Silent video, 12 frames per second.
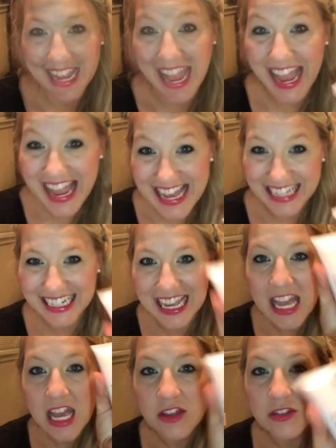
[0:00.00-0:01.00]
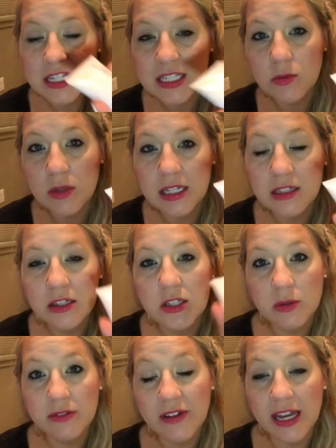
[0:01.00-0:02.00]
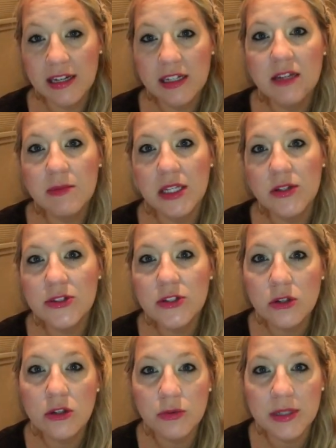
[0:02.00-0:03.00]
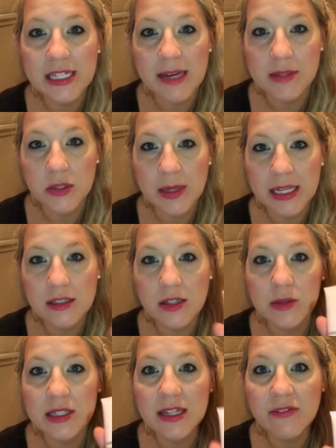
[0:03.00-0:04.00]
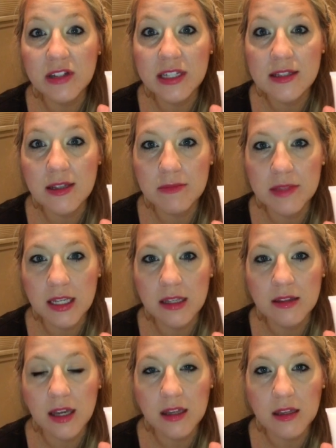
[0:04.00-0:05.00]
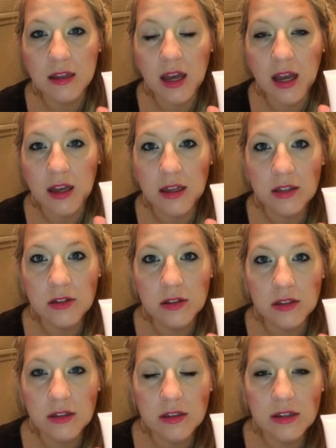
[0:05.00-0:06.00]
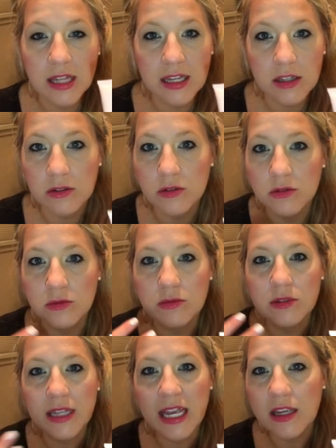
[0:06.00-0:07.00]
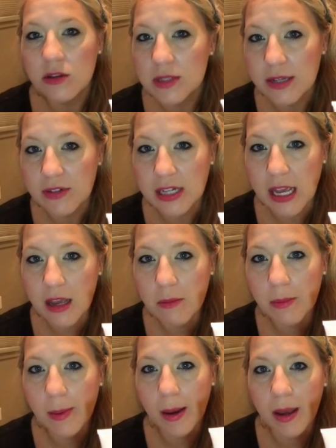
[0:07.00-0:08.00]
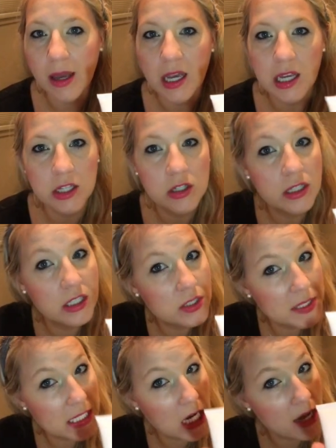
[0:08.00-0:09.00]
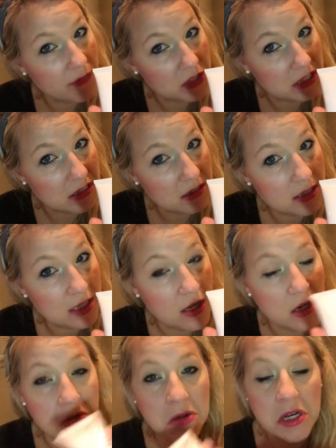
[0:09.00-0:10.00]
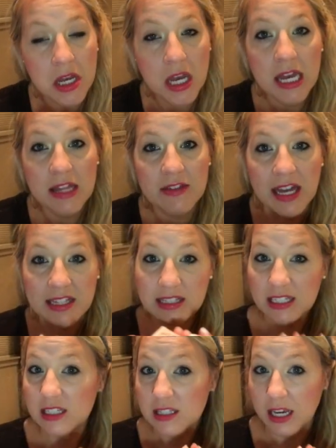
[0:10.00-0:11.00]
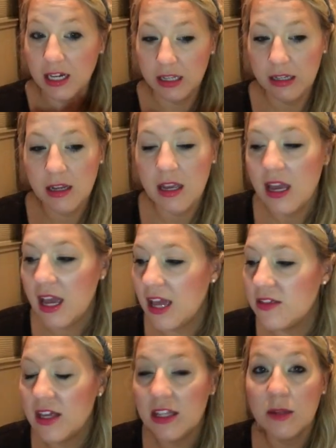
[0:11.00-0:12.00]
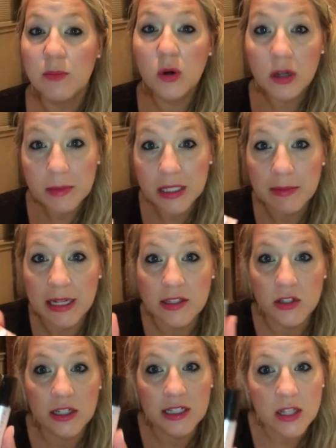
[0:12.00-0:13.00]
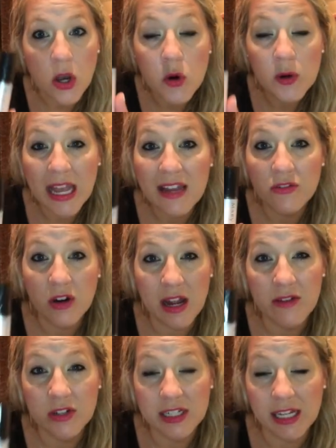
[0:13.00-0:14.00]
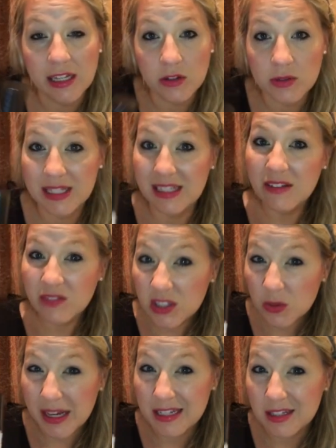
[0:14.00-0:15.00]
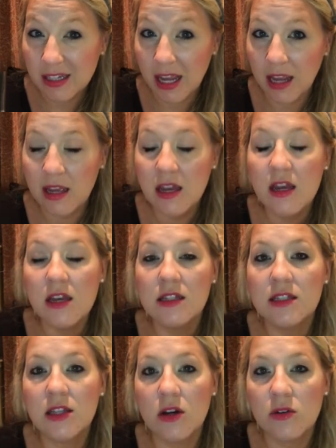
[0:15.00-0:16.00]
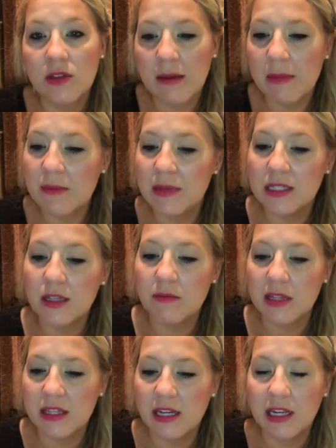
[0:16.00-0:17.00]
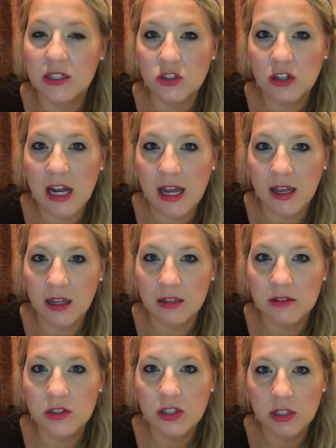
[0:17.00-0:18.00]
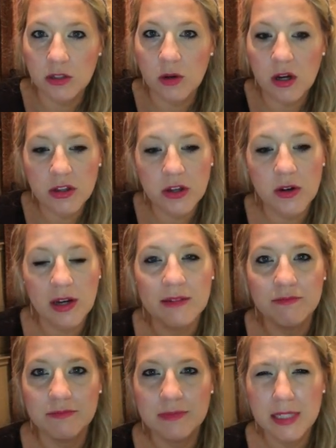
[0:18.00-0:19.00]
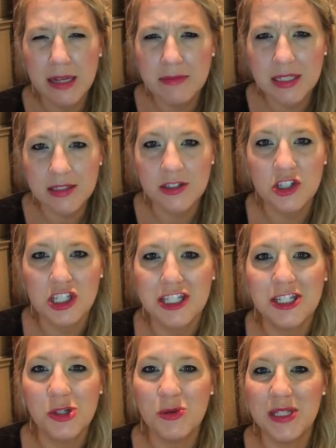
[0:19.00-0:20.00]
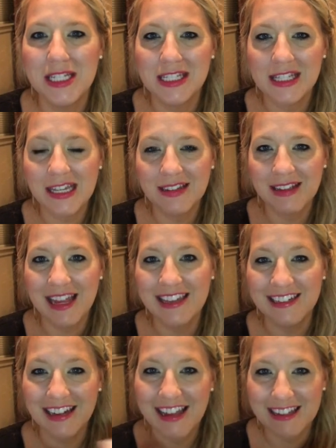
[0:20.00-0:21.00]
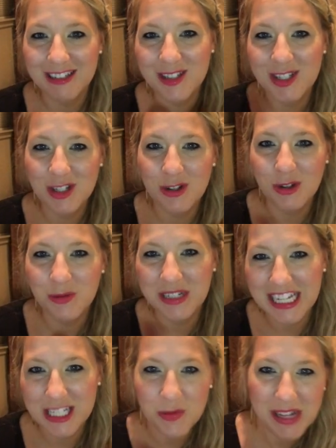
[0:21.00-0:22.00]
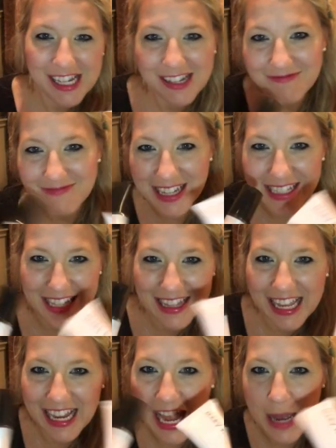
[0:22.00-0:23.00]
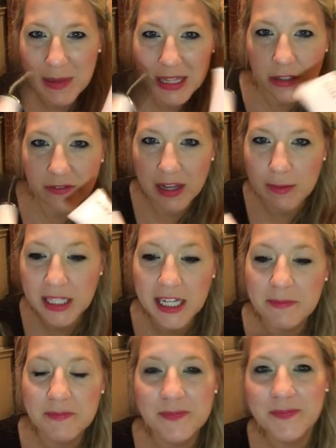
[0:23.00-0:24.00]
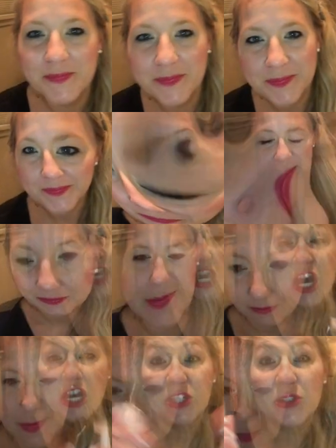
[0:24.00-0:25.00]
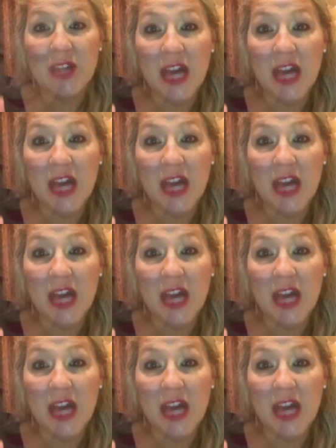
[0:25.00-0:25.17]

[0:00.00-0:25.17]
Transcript: And this one, the refine, can be used 2 to 3 times a week. So it's definitely something that you can't use every day, but you can use it often. So that's exciting. And then the Pore Minimizer is okay for everyday use, even twice a day. So that might be something that I try too. Although I'm tempted to just use these hand in hand 2 to 3 days a week as a happy little family. So